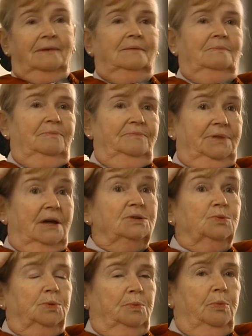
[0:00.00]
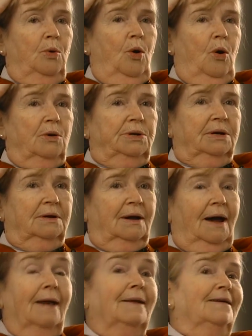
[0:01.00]
The nuns were bald.
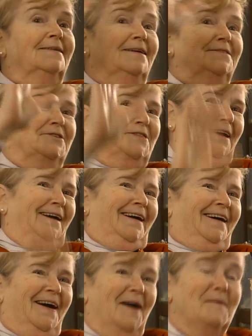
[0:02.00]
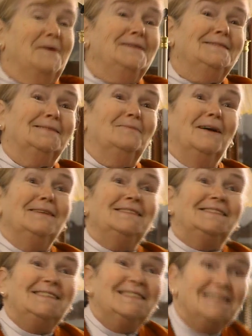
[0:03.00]
And another thing, we used to want to
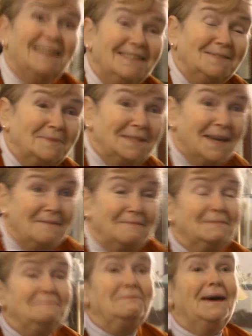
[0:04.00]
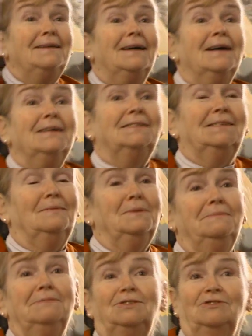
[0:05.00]
see the nuns when they were in bed, so
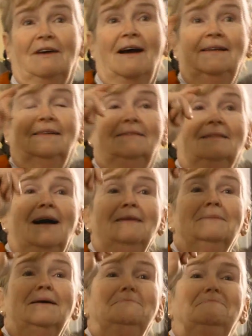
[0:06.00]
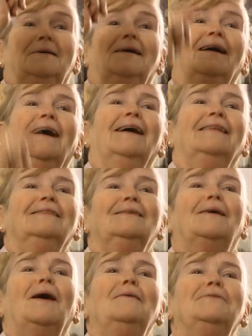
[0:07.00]
we would try to climb up and
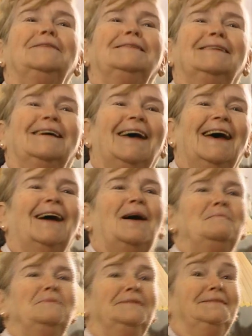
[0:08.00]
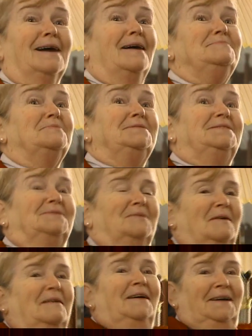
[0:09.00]
look over. A couple of times we
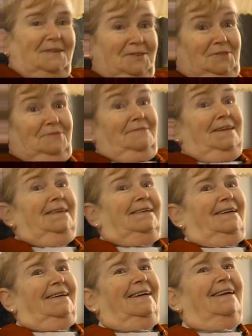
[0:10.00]
saw Starita.